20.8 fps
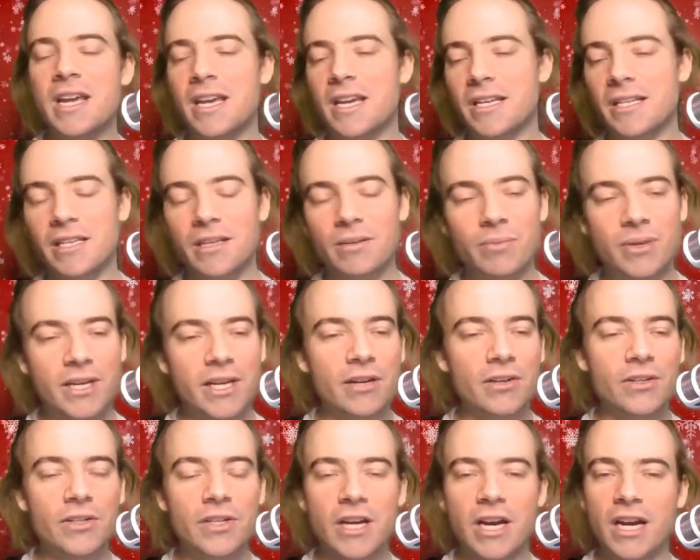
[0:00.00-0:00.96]
He did a
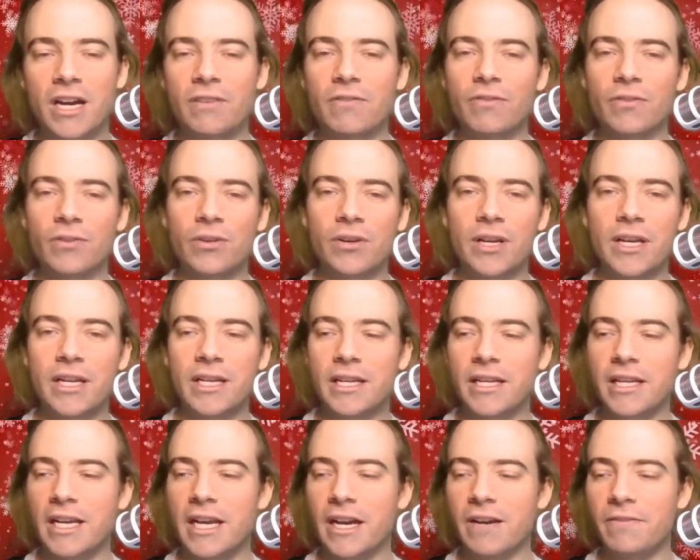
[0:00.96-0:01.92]
beginner's guide for
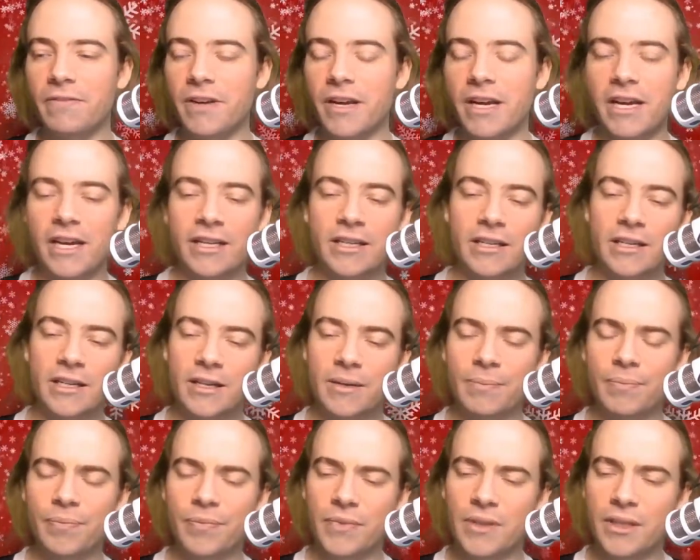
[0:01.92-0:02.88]
EDF and
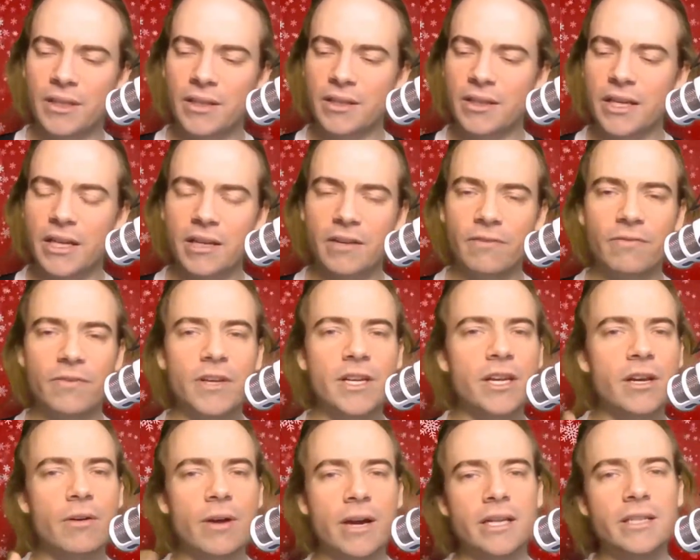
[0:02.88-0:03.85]
um, then a
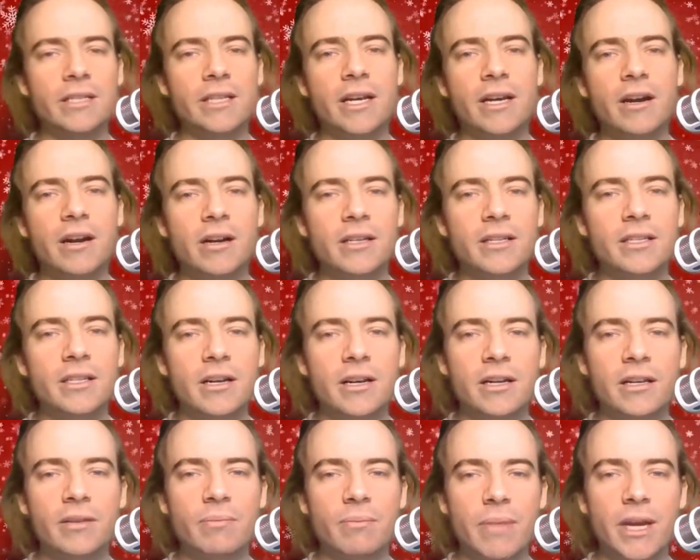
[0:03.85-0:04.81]
video essay on
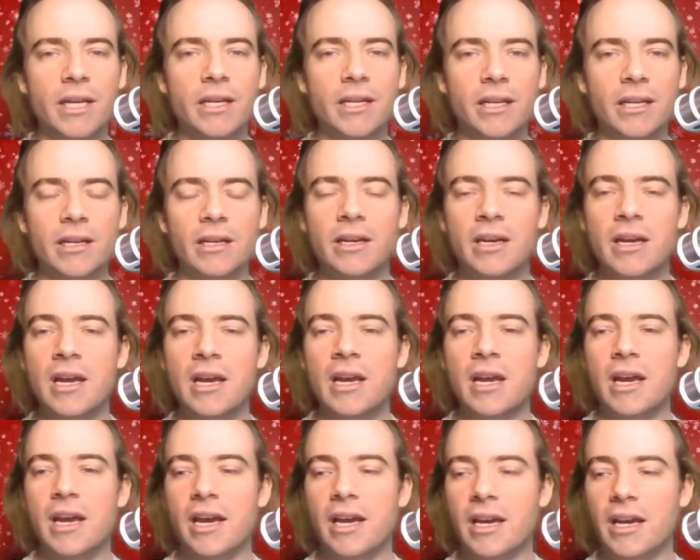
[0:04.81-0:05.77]
Sonic Mania
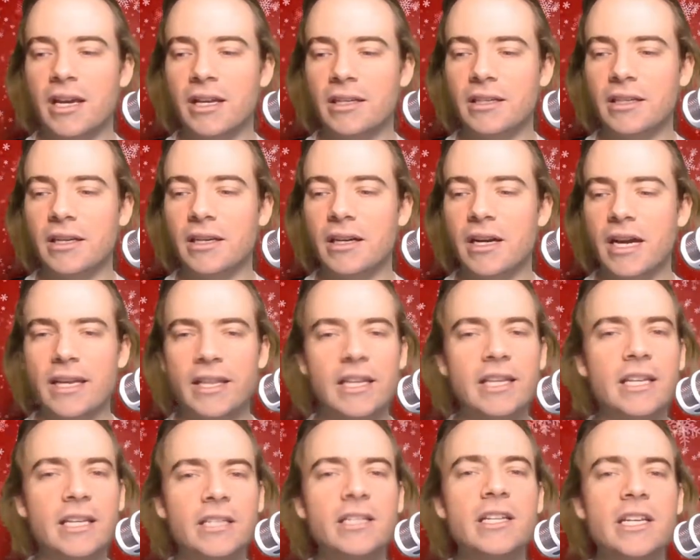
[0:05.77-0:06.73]
and uh, I
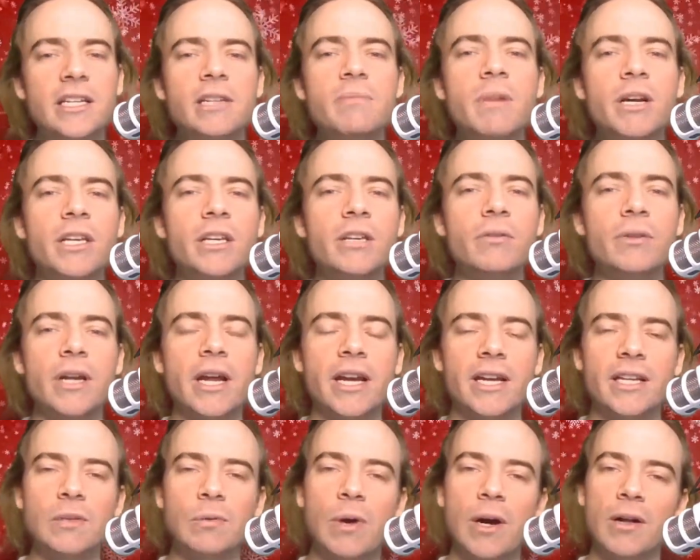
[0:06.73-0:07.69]
think he, he did my Q and A
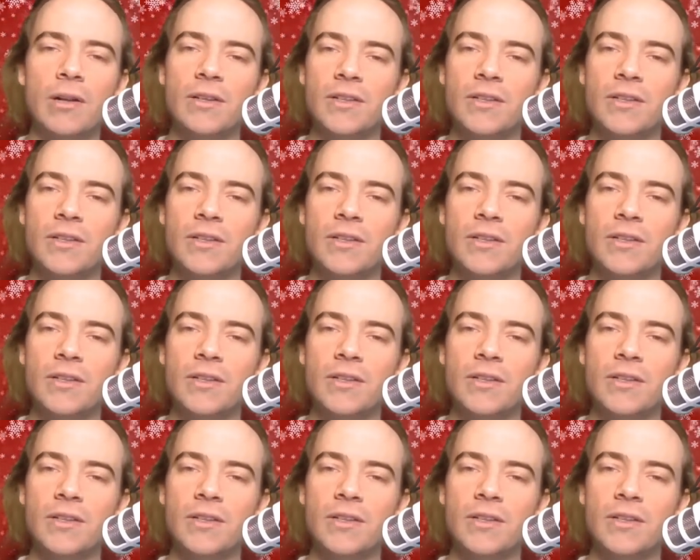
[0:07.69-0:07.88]
as well.